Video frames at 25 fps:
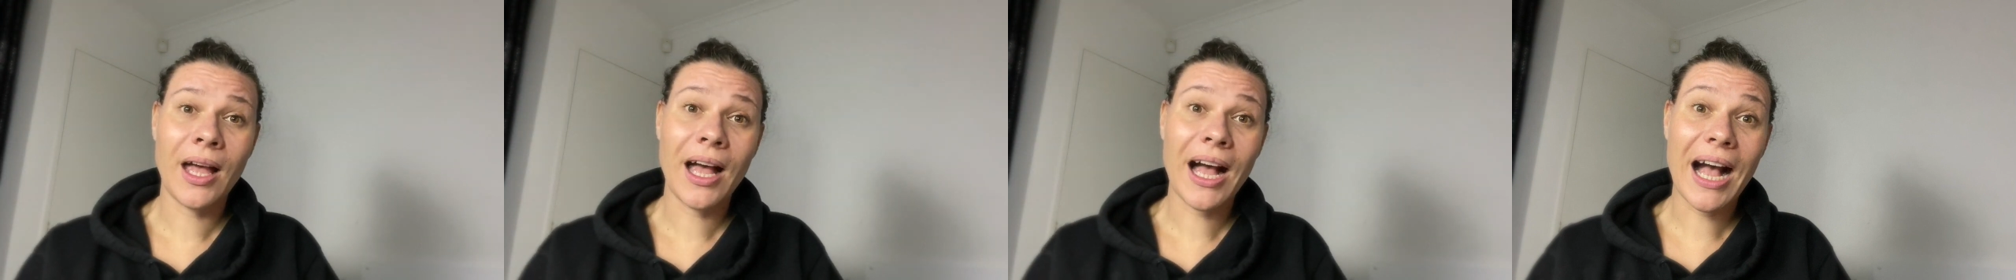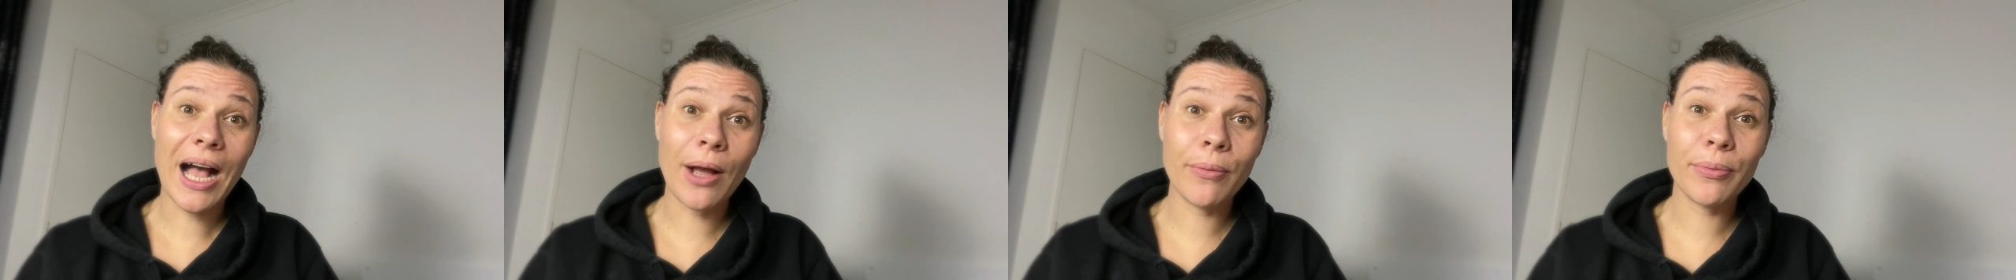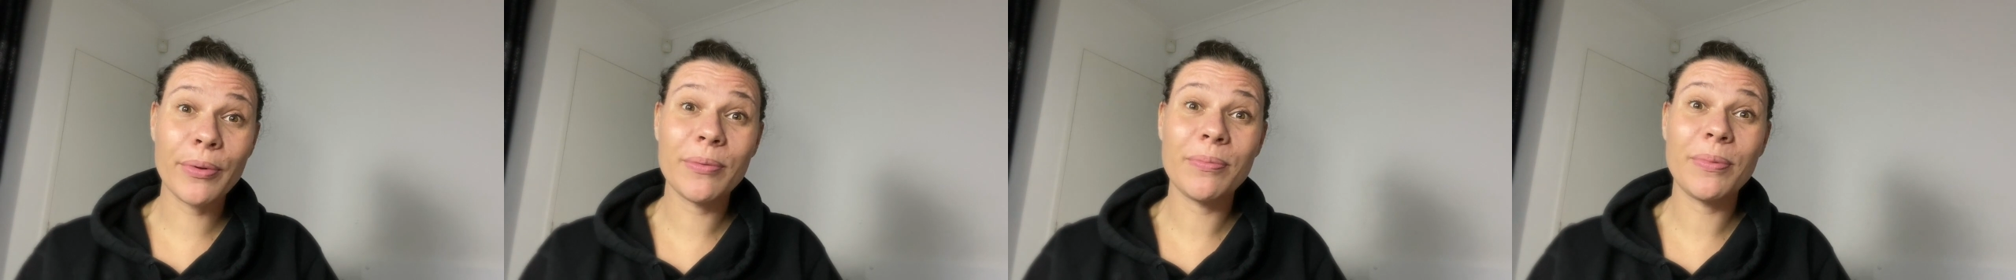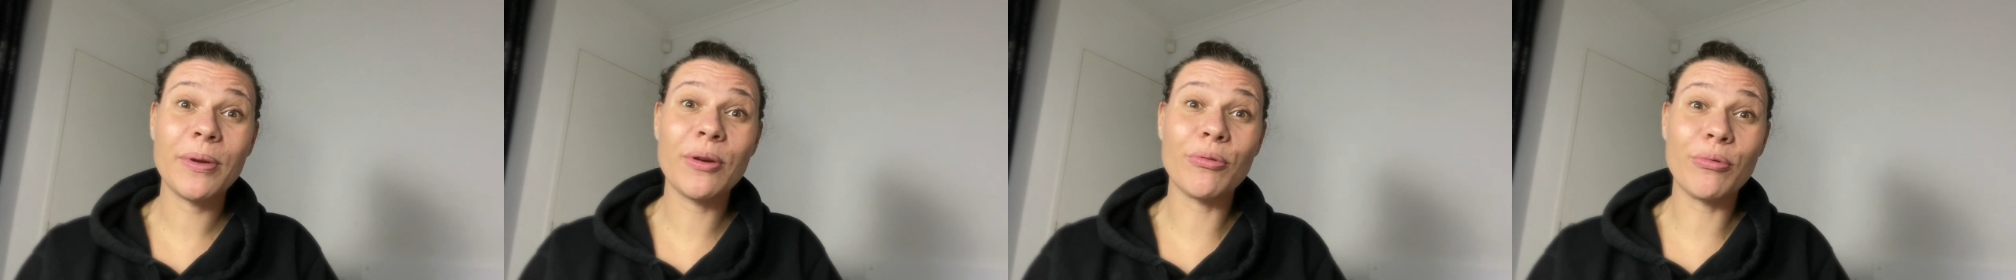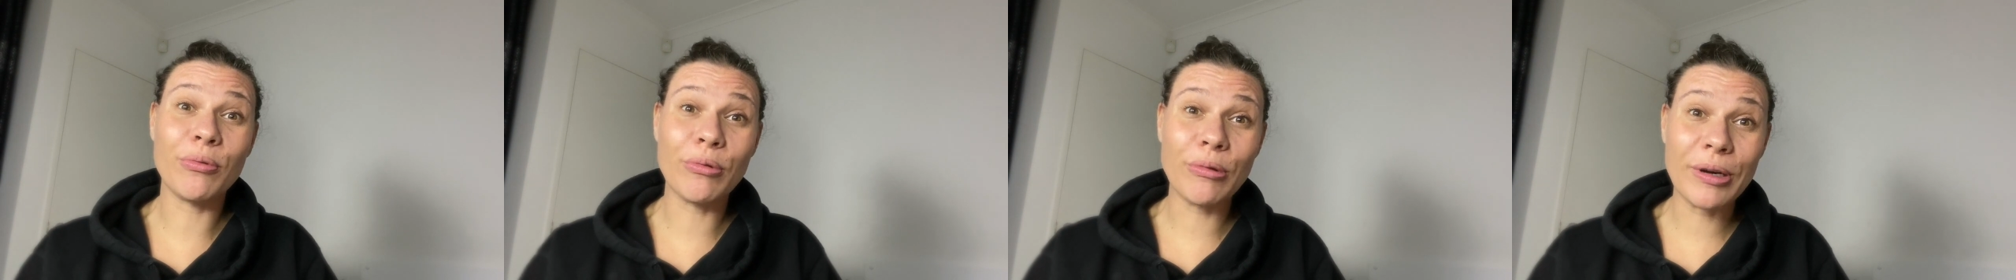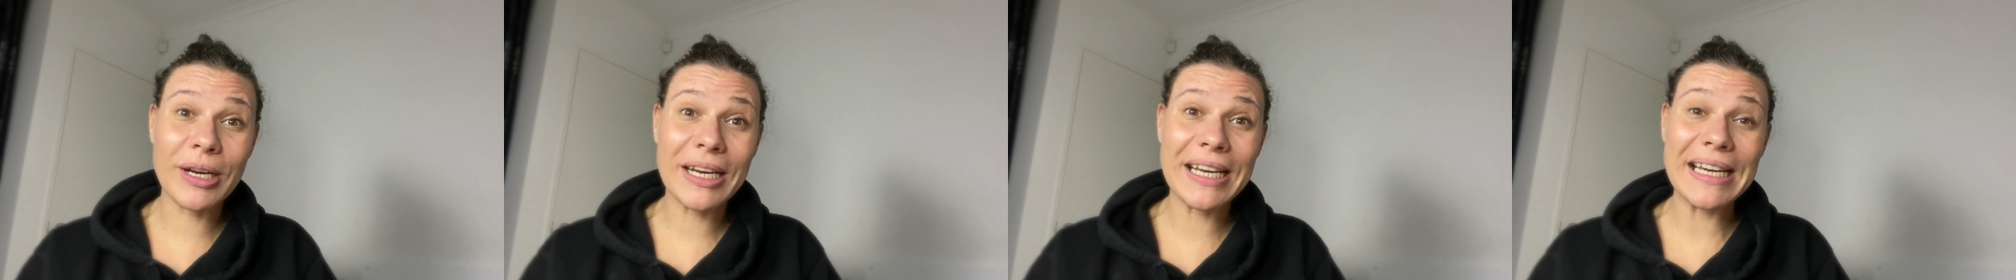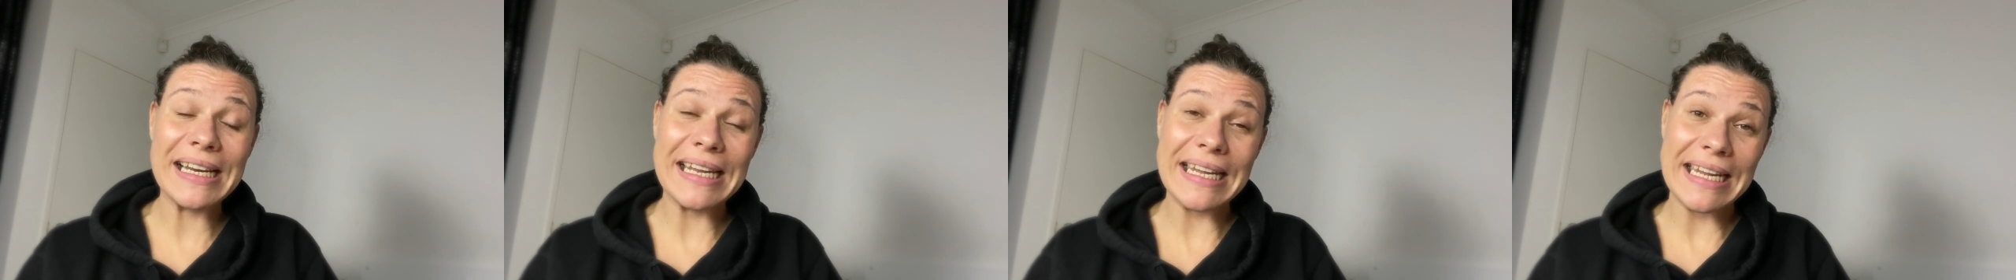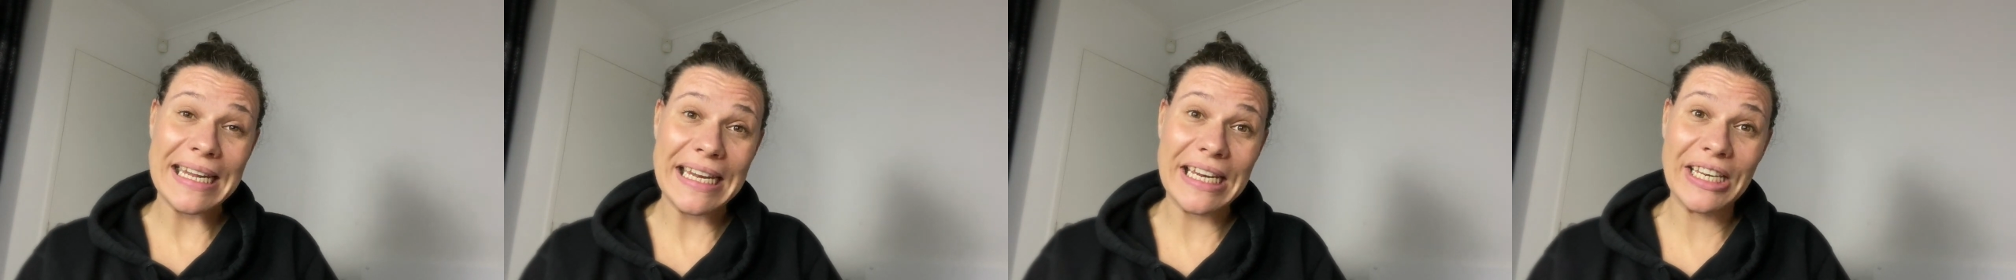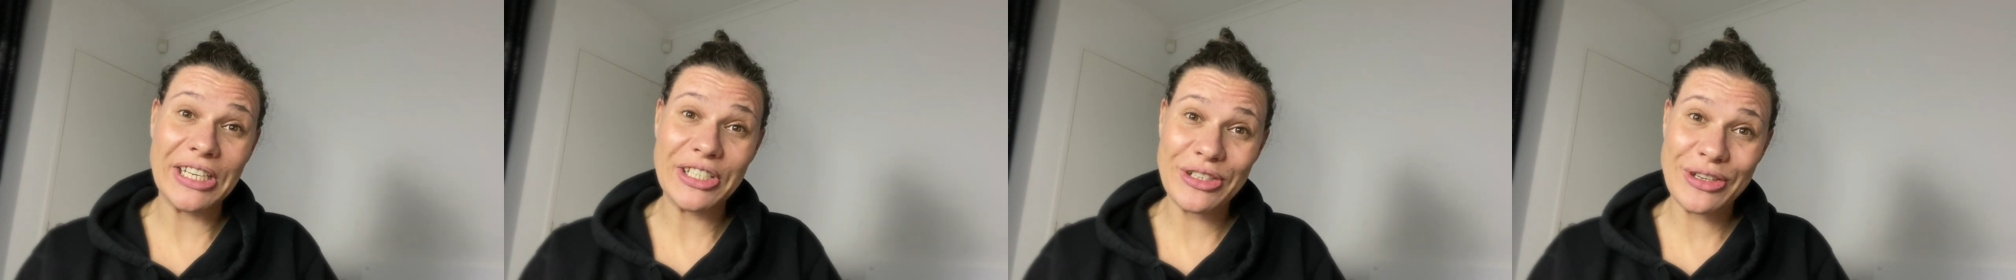I would be really
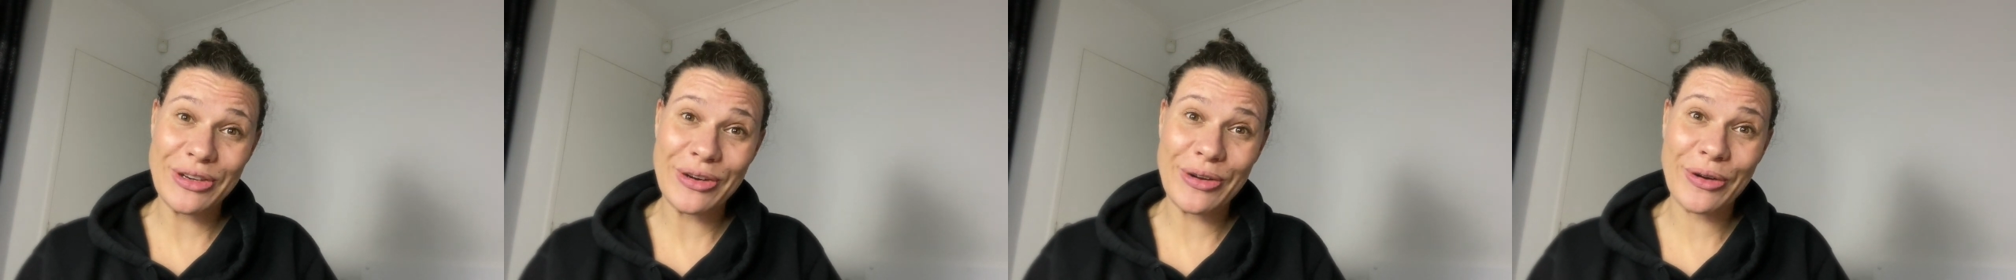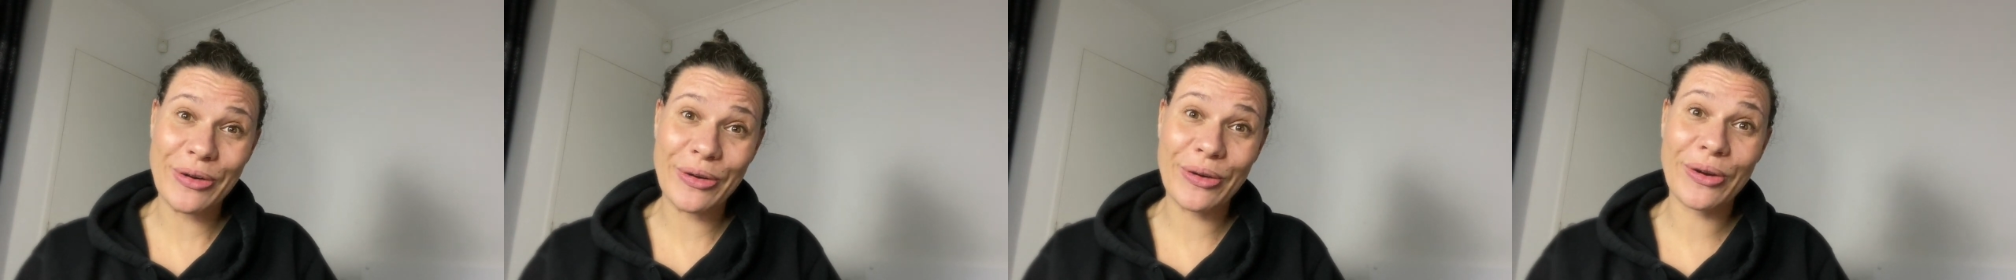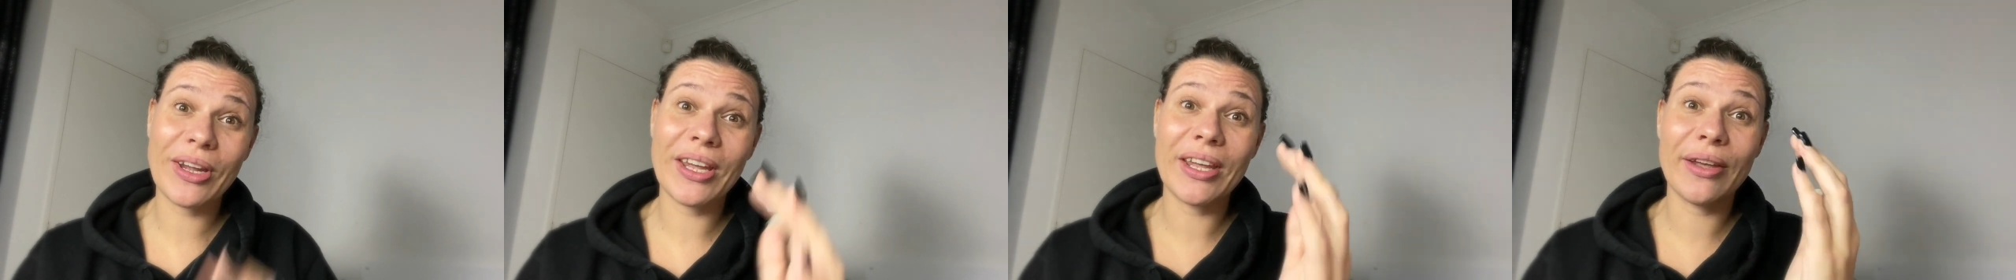keen to know